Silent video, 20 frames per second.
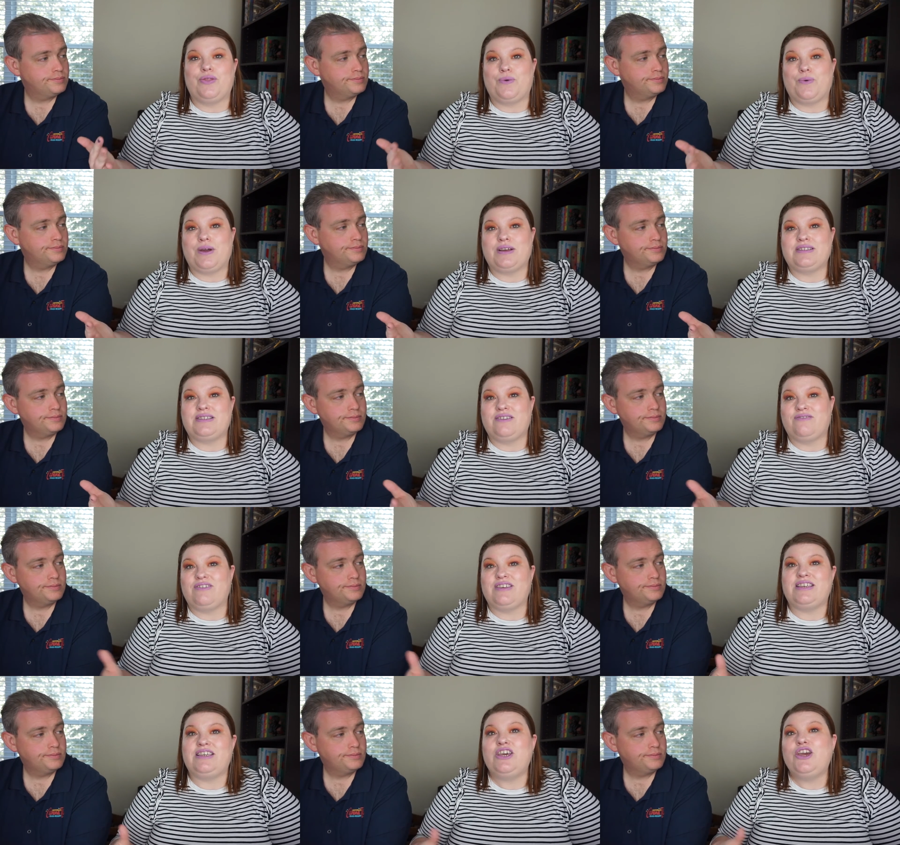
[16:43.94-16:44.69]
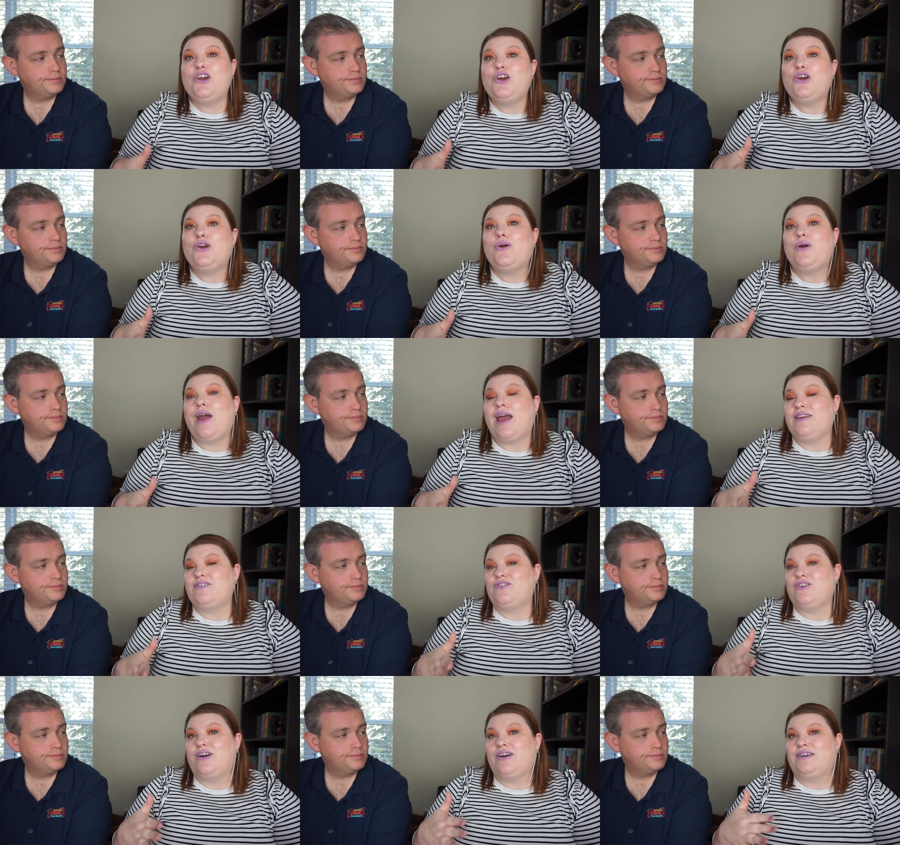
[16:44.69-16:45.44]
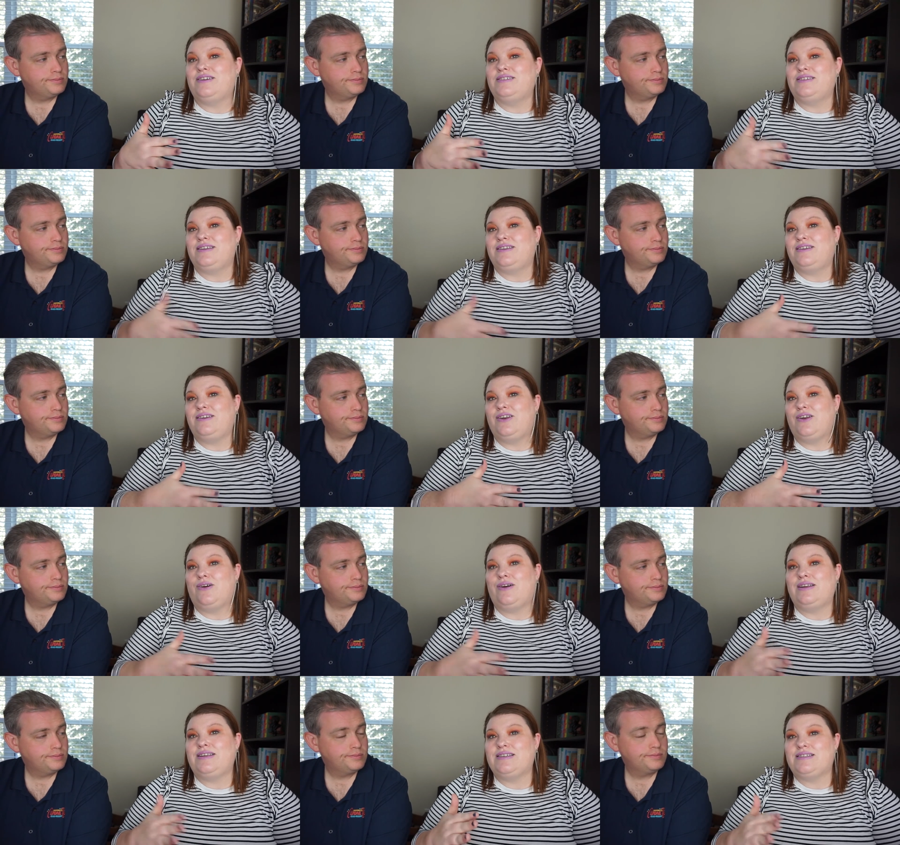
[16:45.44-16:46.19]
Speaker 1: the rest of the year, as long as it,
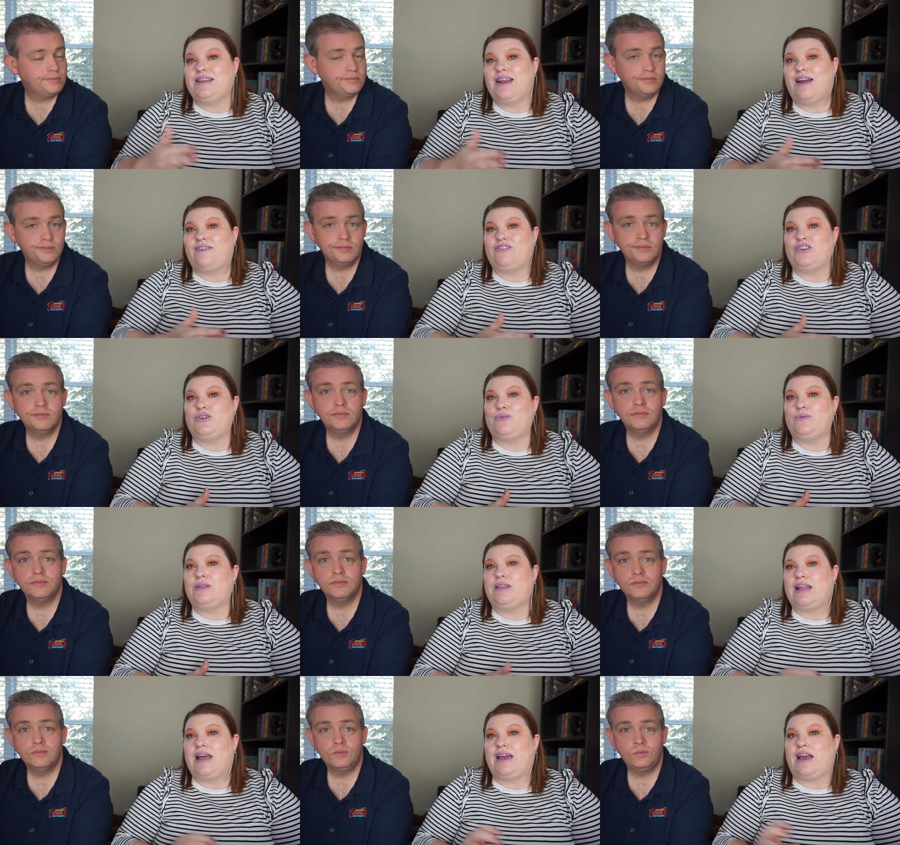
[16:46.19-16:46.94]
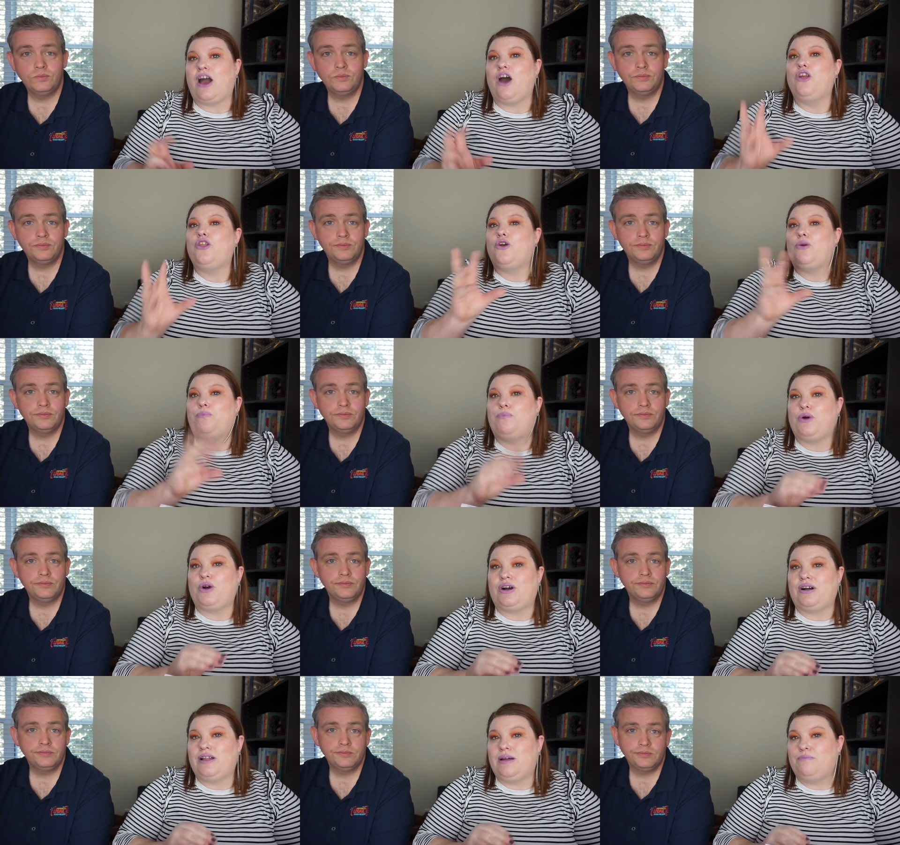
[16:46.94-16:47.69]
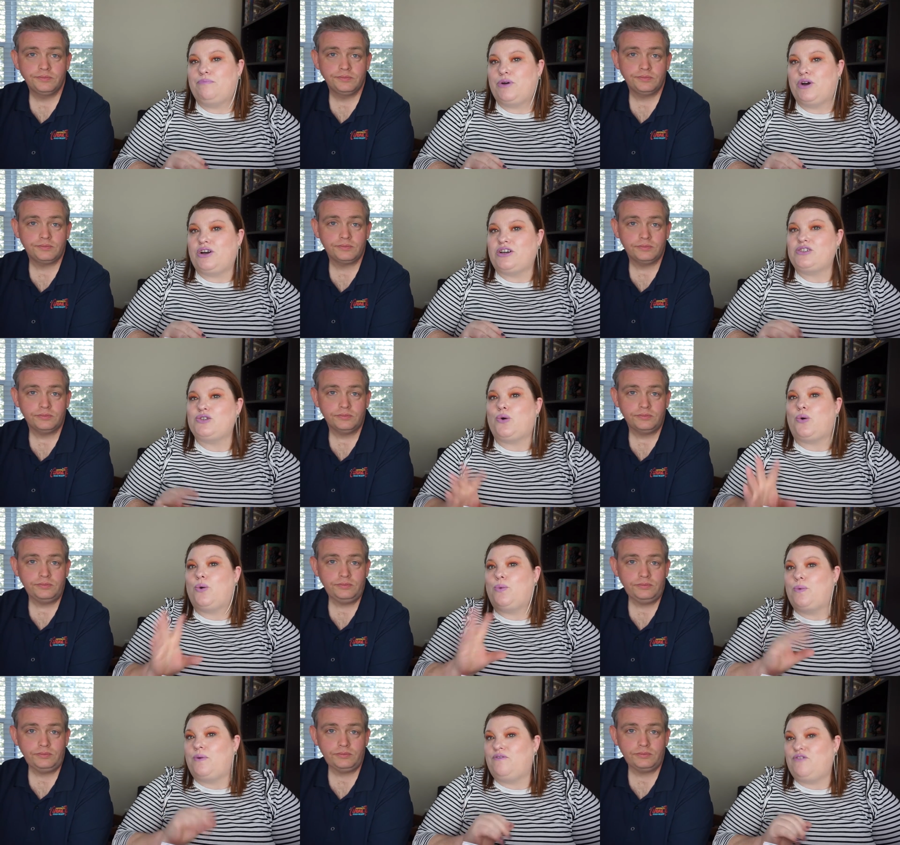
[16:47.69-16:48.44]
you know, it doesn't have to do with like other book club books
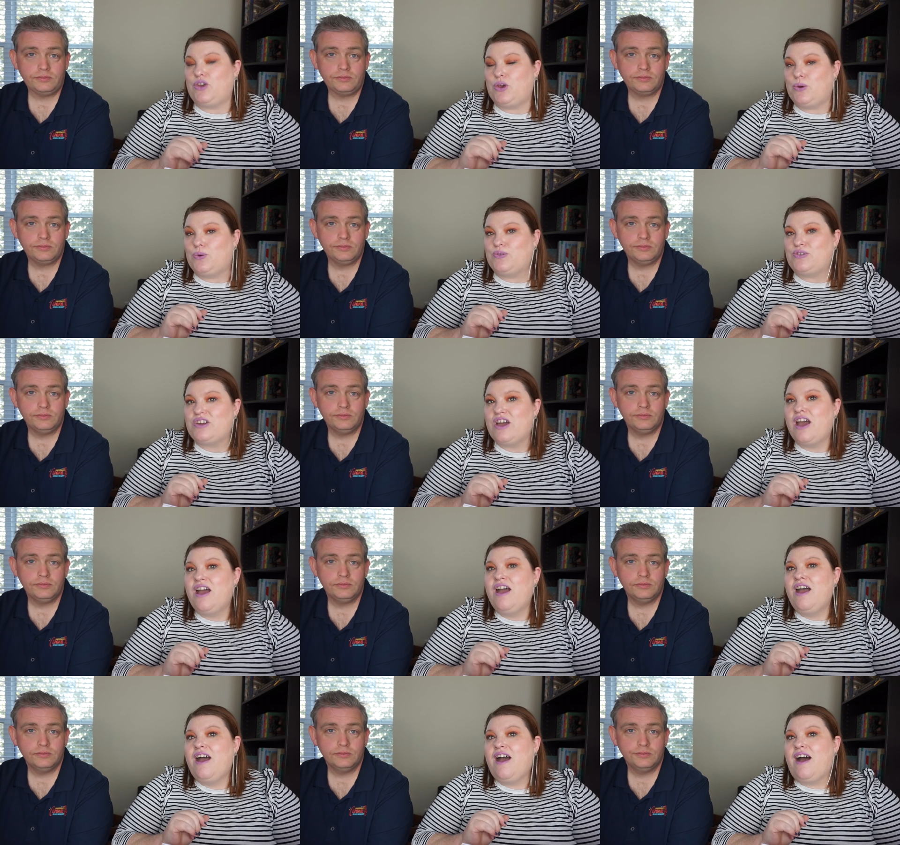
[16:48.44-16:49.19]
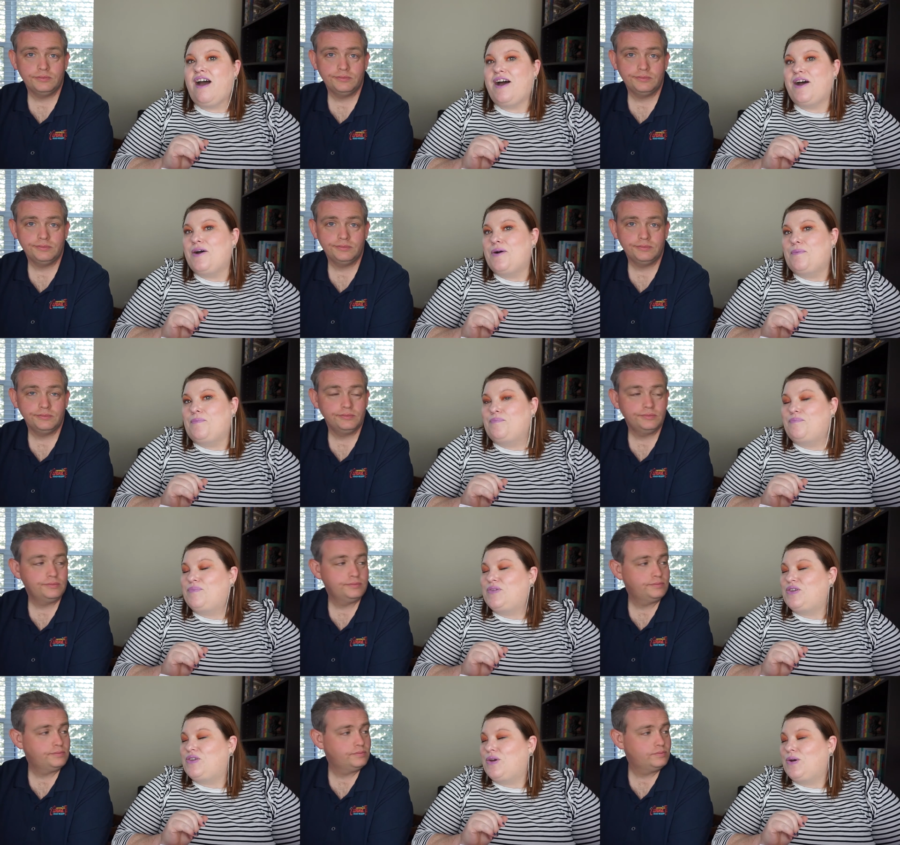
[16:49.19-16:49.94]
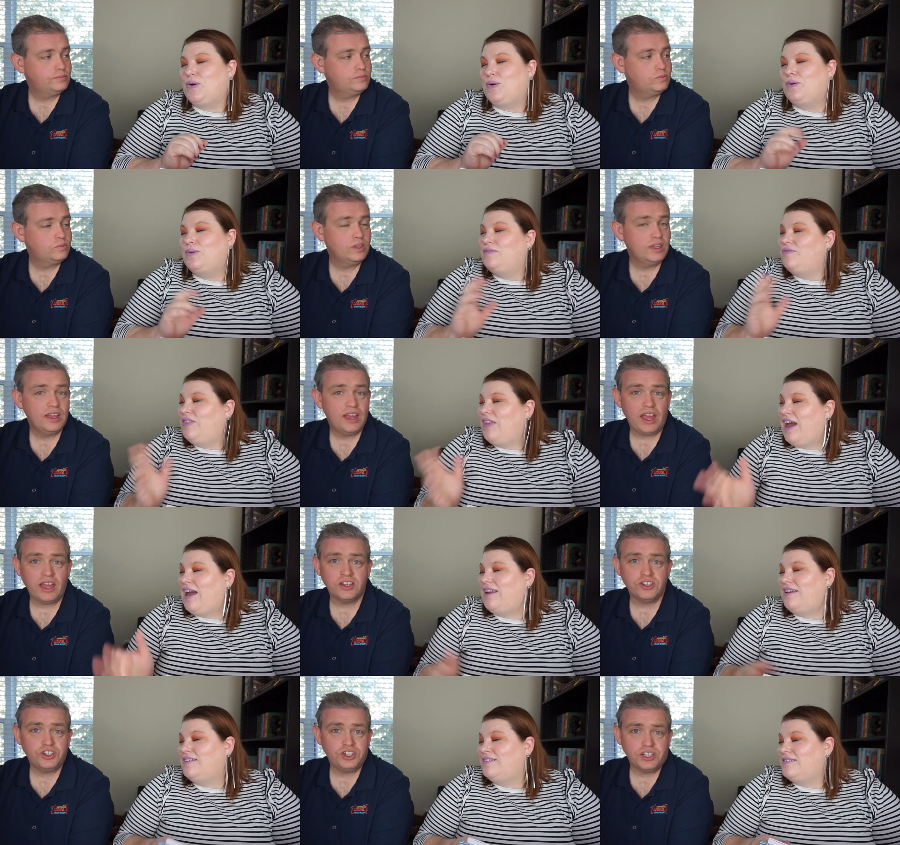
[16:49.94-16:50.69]
or reviews. Um so
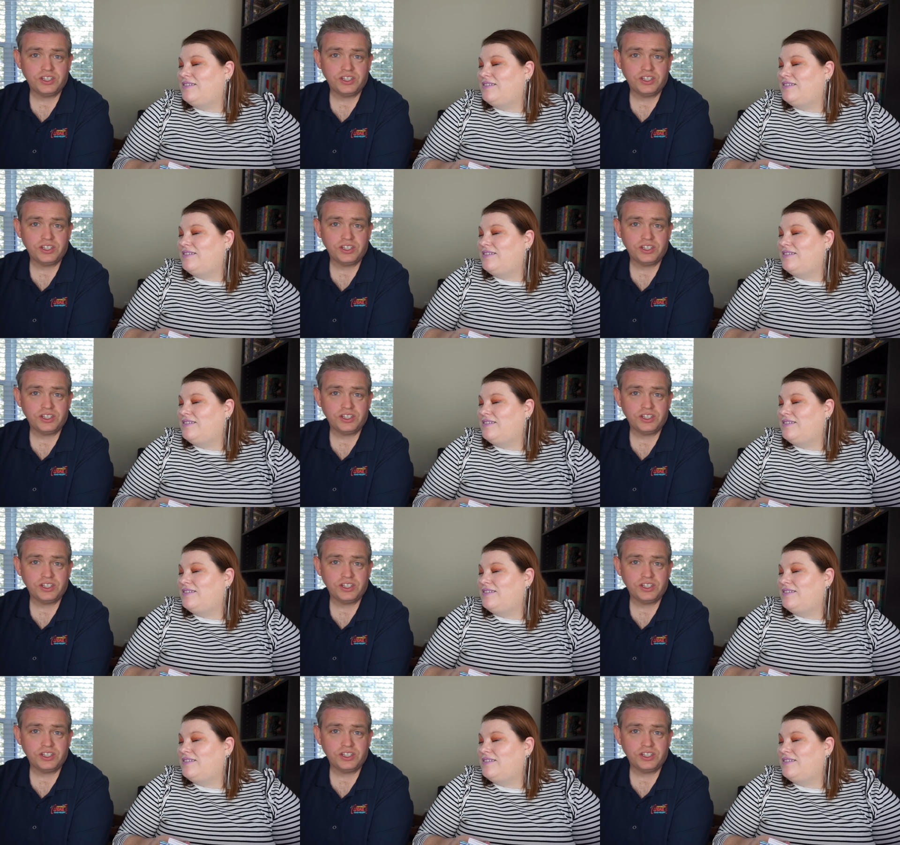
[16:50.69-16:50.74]
that and is...